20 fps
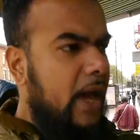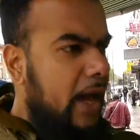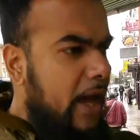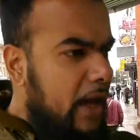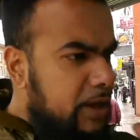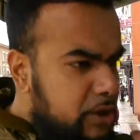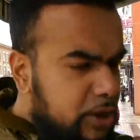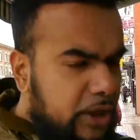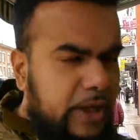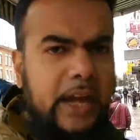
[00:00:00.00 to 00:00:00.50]

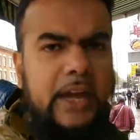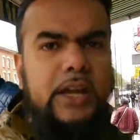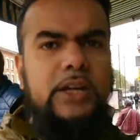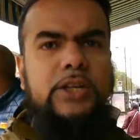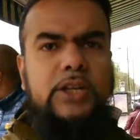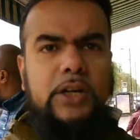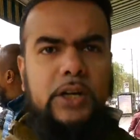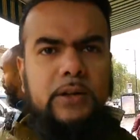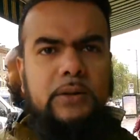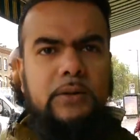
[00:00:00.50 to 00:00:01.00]

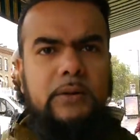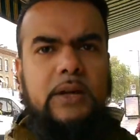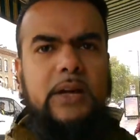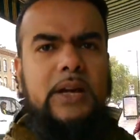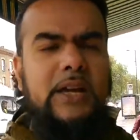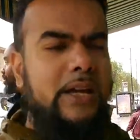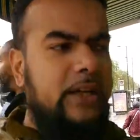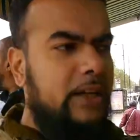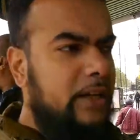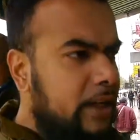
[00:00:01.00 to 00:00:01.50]
Education
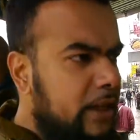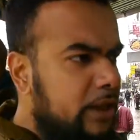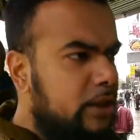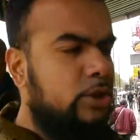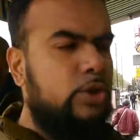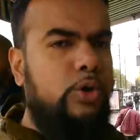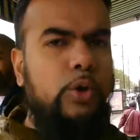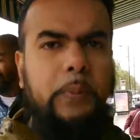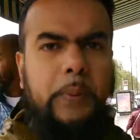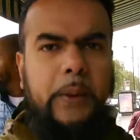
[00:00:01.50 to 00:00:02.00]

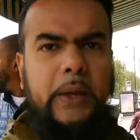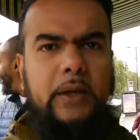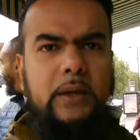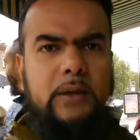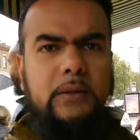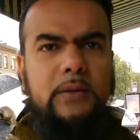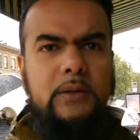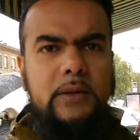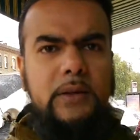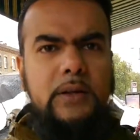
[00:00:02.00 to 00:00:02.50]
needs to
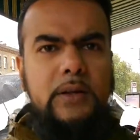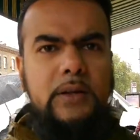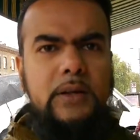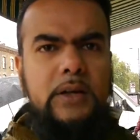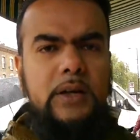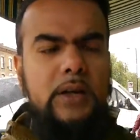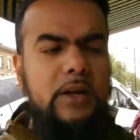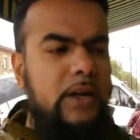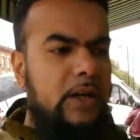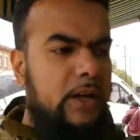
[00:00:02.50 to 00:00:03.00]
be,
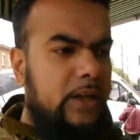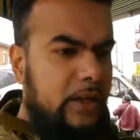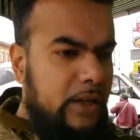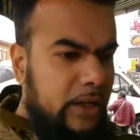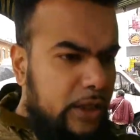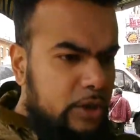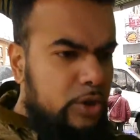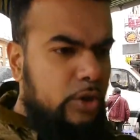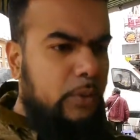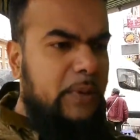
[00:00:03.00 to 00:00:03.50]

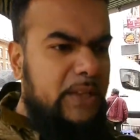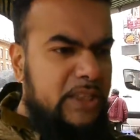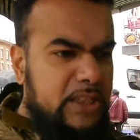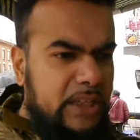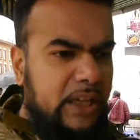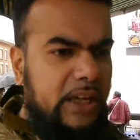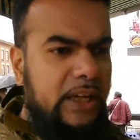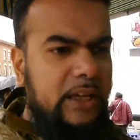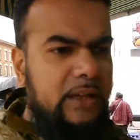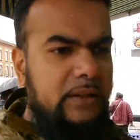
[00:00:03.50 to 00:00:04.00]
needs to be
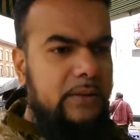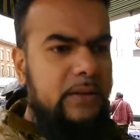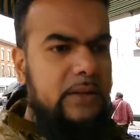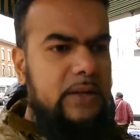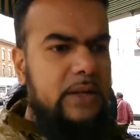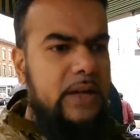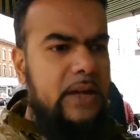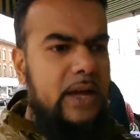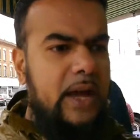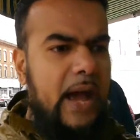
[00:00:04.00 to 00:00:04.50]
seen
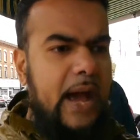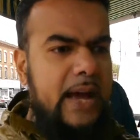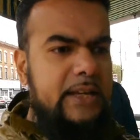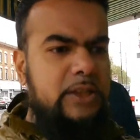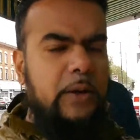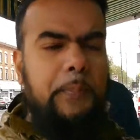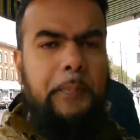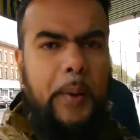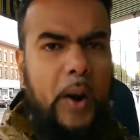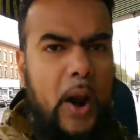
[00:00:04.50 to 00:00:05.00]

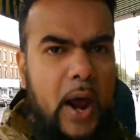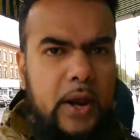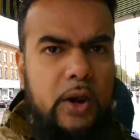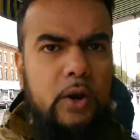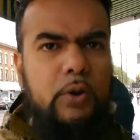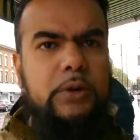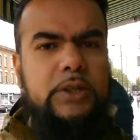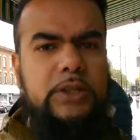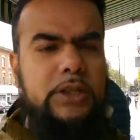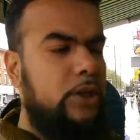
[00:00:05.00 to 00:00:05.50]
as a
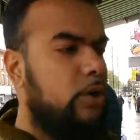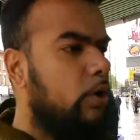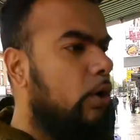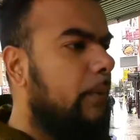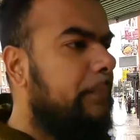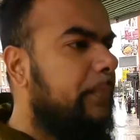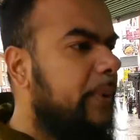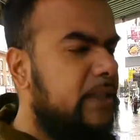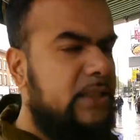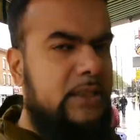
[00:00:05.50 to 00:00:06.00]
priority,
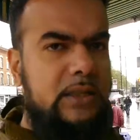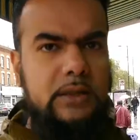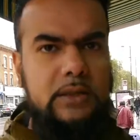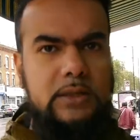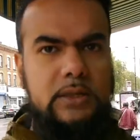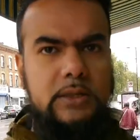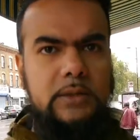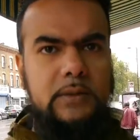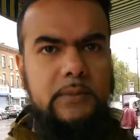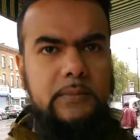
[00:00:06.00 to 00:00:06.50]
not a
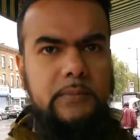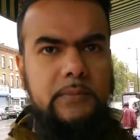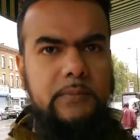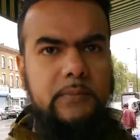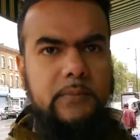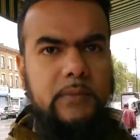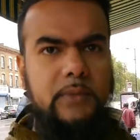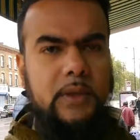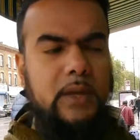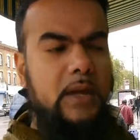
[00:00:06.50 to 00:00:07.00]
business.
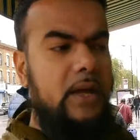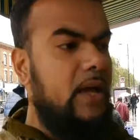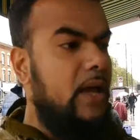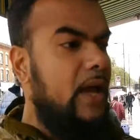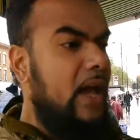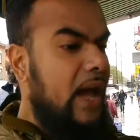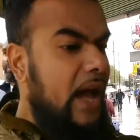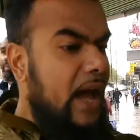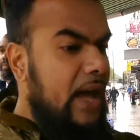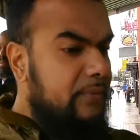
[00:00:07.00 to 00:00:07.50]

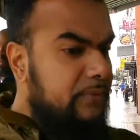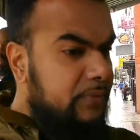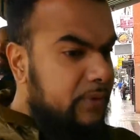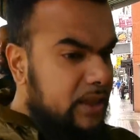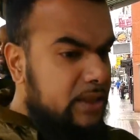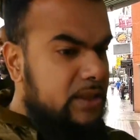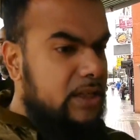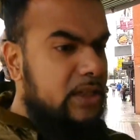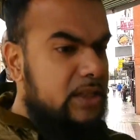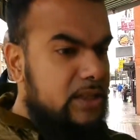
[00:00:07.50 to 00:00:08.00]
And
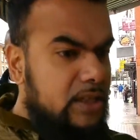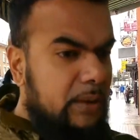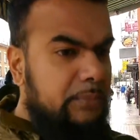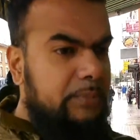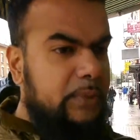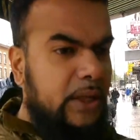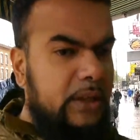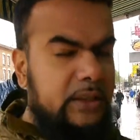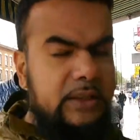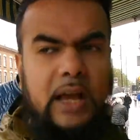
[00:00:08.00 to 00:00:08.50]
this is
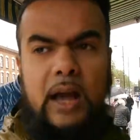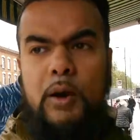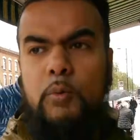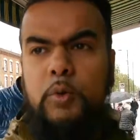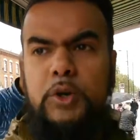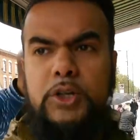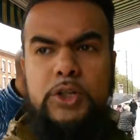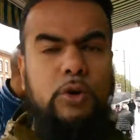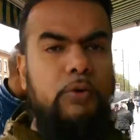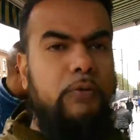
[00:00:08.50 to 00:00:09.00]
something that
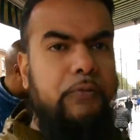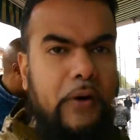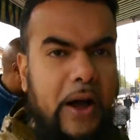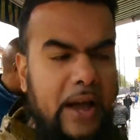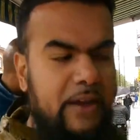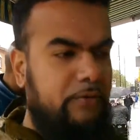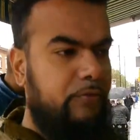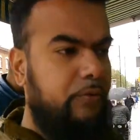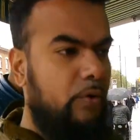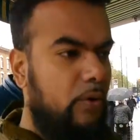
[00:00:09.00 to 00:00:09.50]
we shall
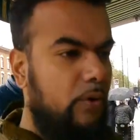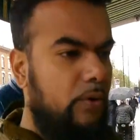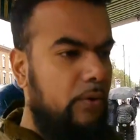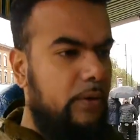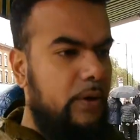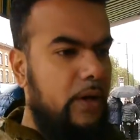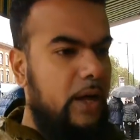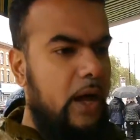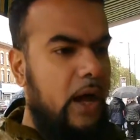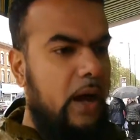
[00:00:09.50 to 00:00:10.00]
fight for,
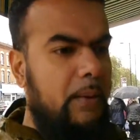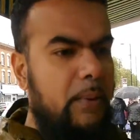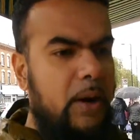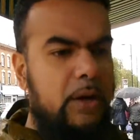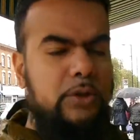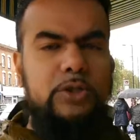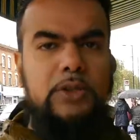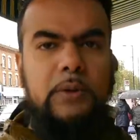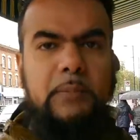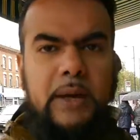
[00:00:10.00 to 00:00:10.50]

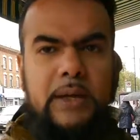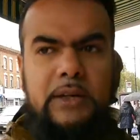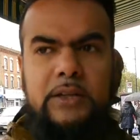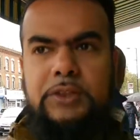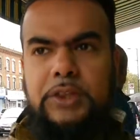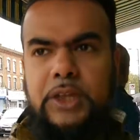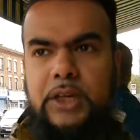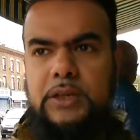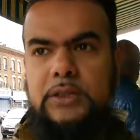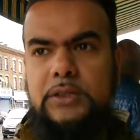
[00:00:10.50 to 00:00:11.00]
amongst the many
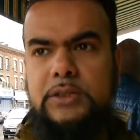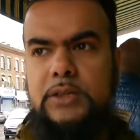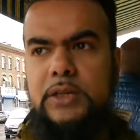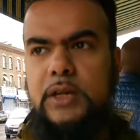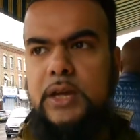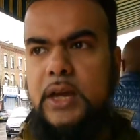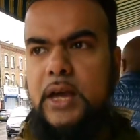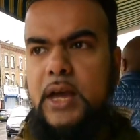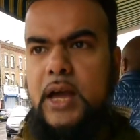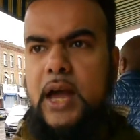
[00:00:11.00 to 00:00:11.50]
things.
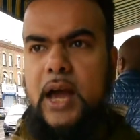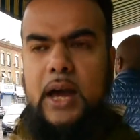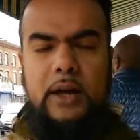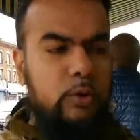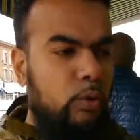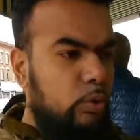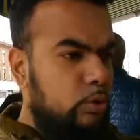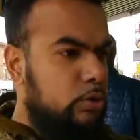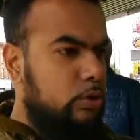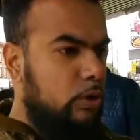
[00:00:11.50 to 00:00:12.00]

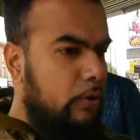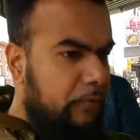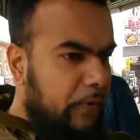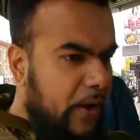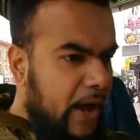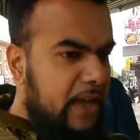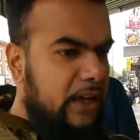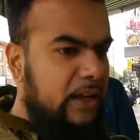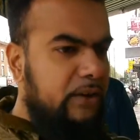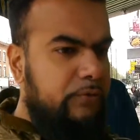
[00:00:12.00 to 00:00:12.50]
And also
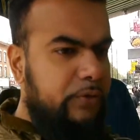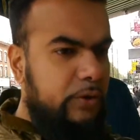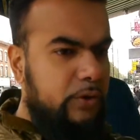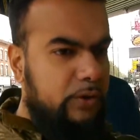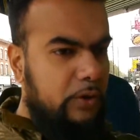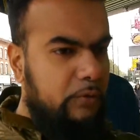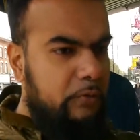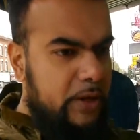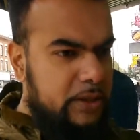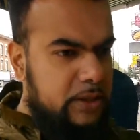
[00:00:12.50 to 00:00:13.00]
fighting for
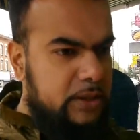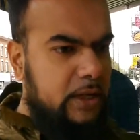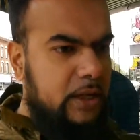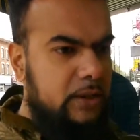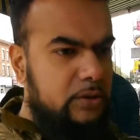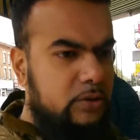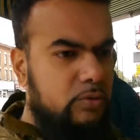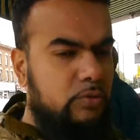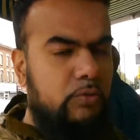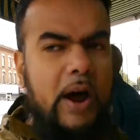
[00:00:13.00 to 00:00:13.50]
the
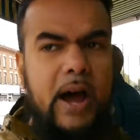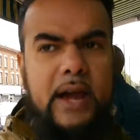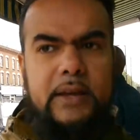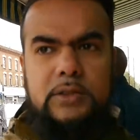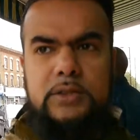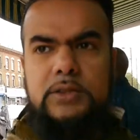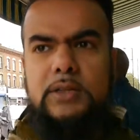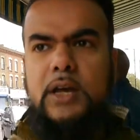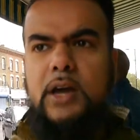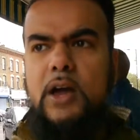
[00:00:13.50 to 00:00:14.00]
residents'
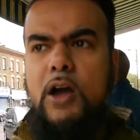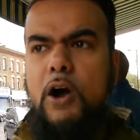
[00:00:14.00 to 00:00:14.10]
rights